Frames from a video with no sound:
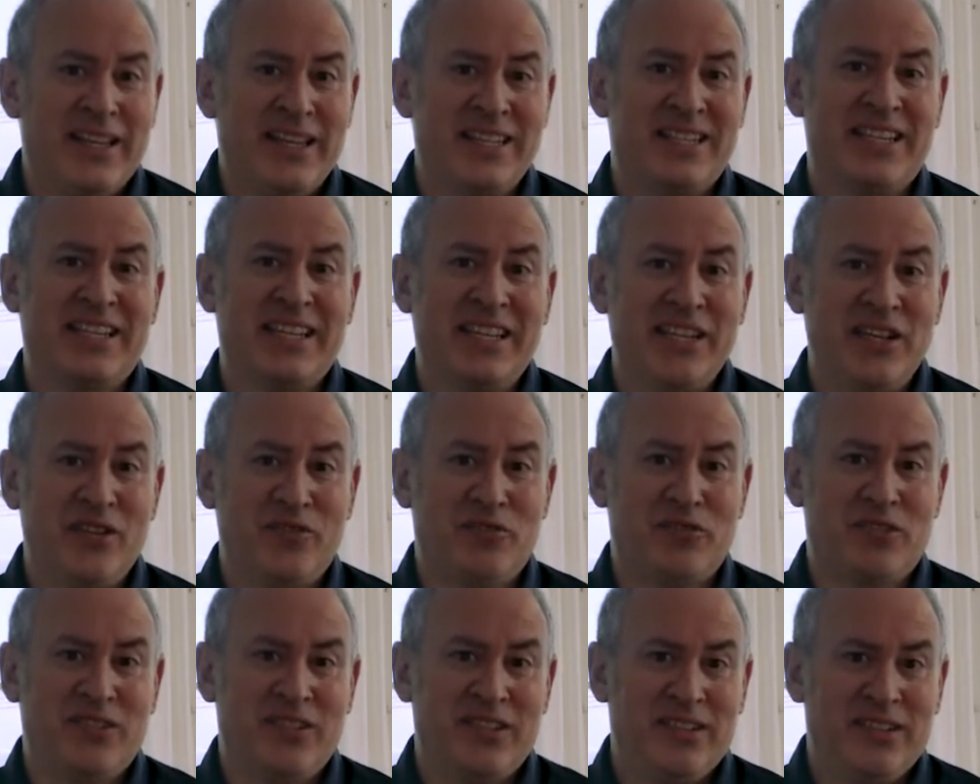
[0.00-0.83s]
is a
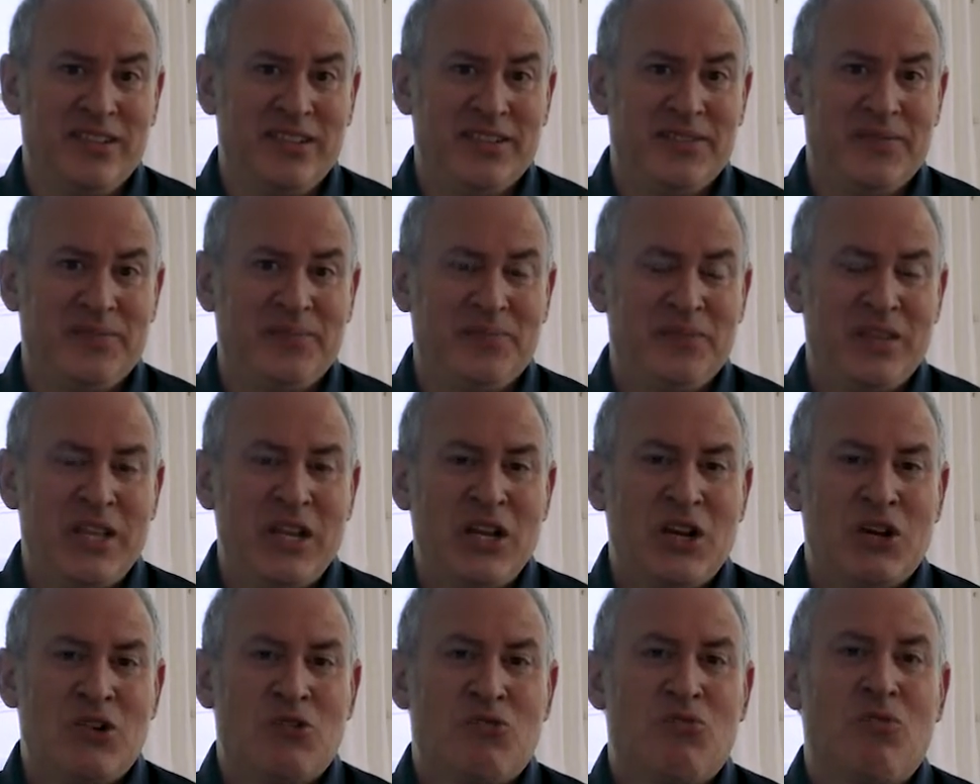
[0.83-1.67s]
gift.
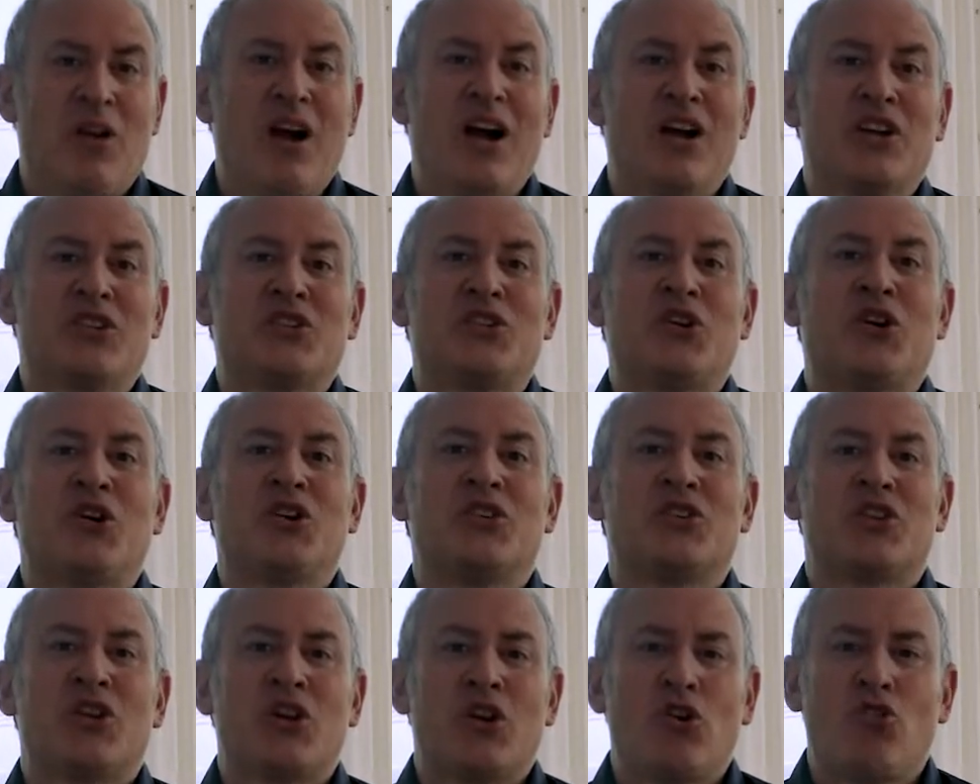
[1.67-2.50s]
Rock
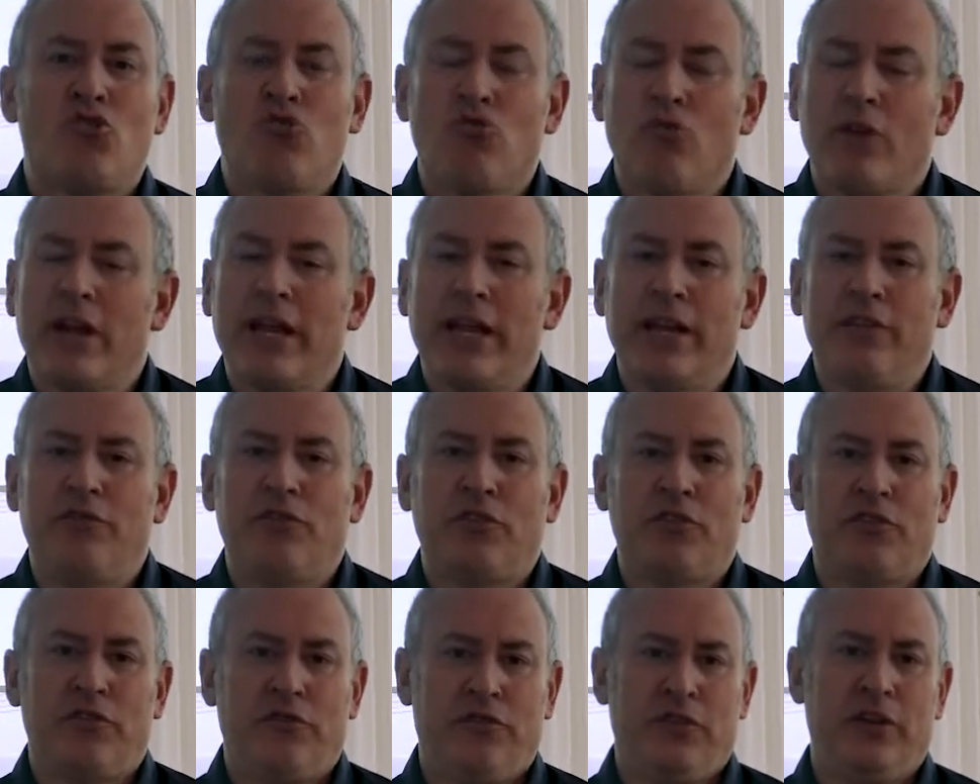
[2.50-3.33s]
stars crave
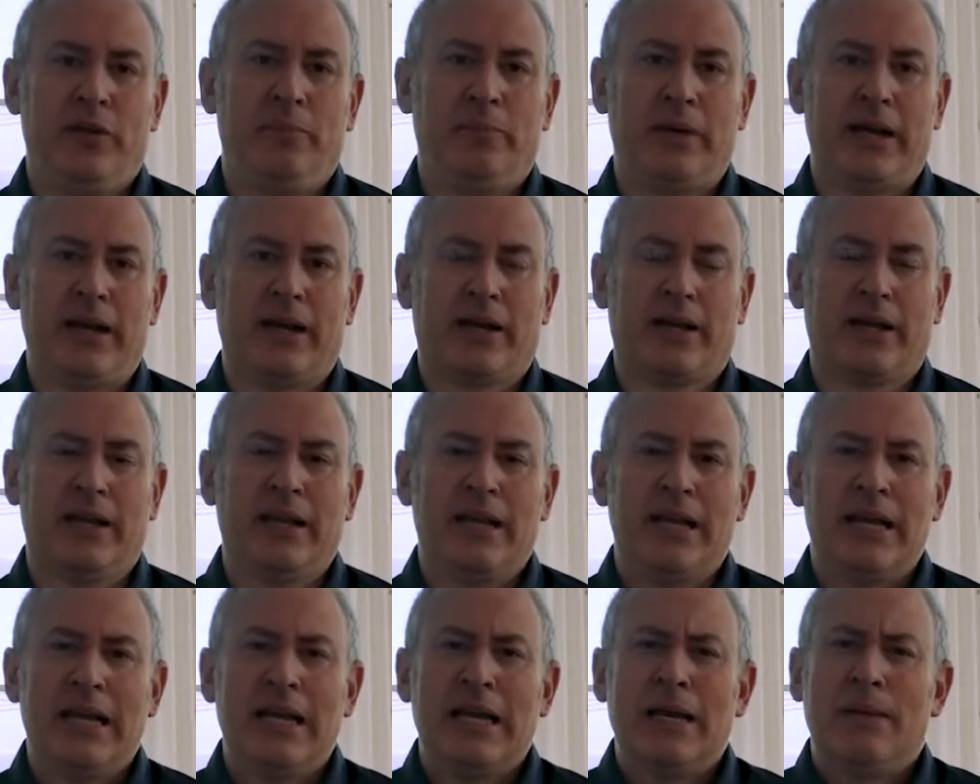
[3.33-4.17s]
feedback.
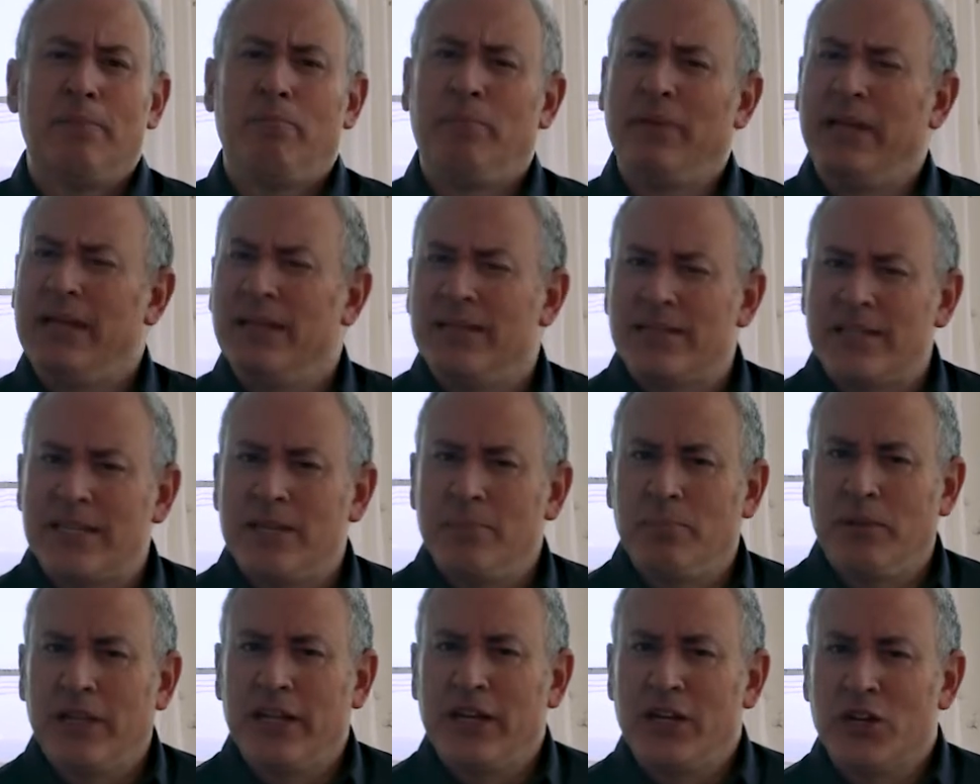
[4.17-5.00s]
B and C
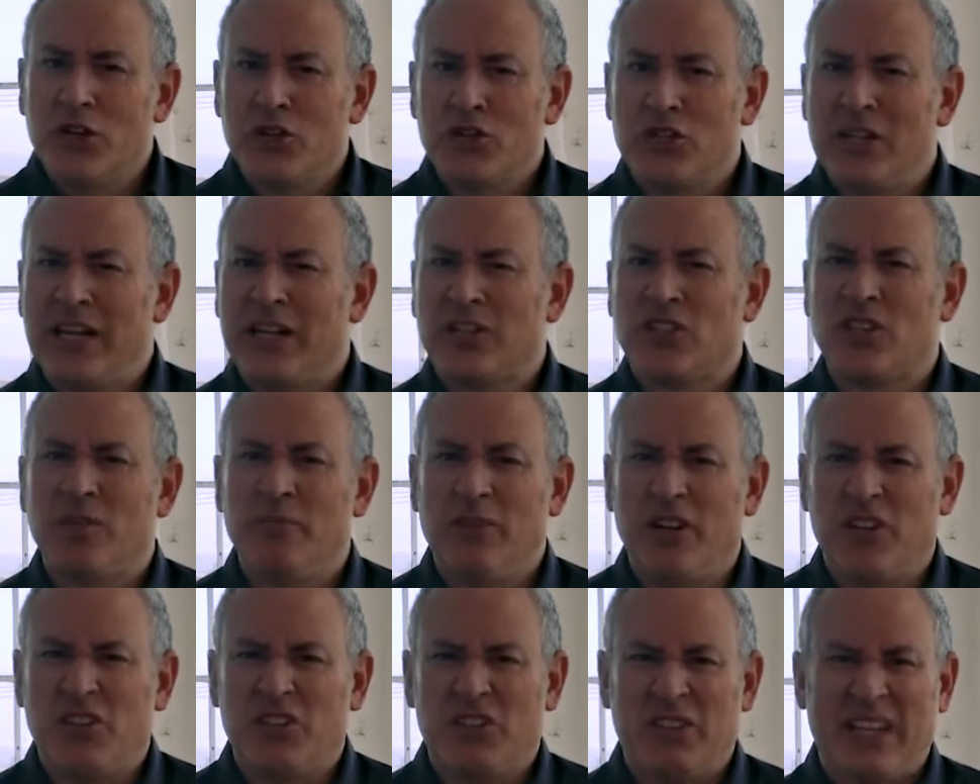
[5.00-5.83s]
players, not so
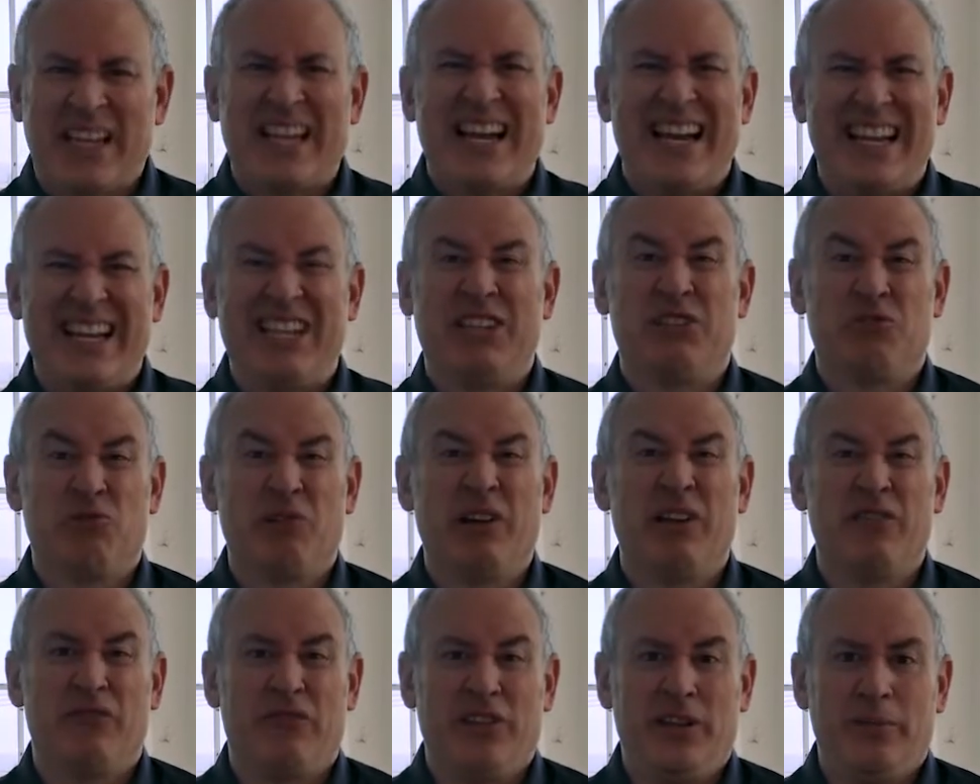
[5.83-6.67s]
much. They kind of
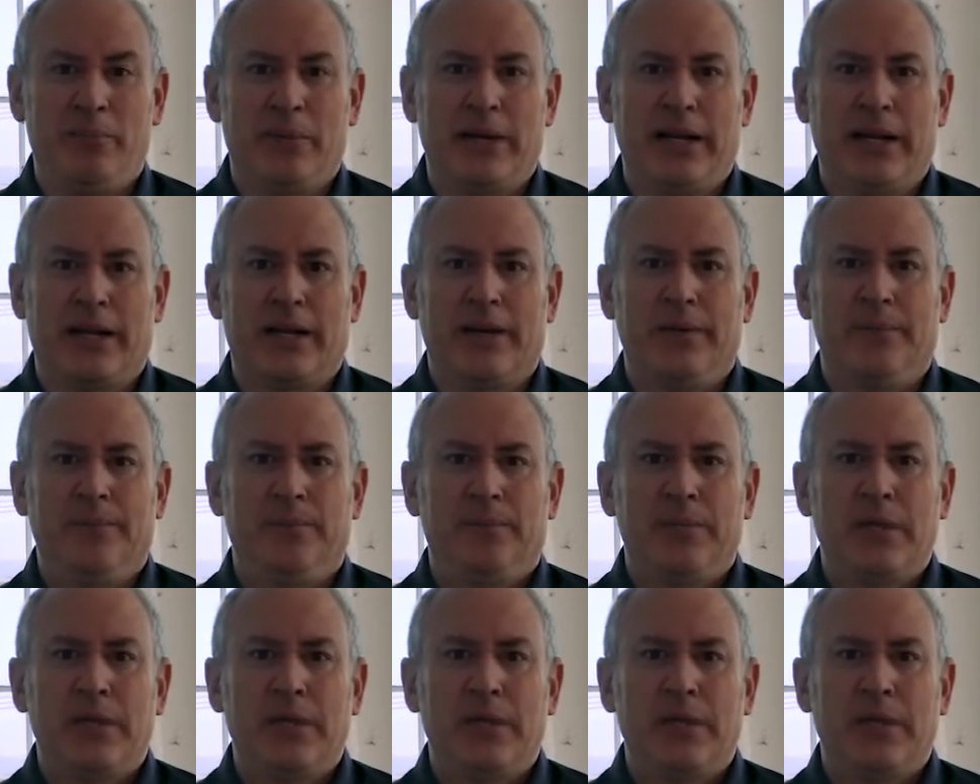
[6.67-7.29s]
dread feedback.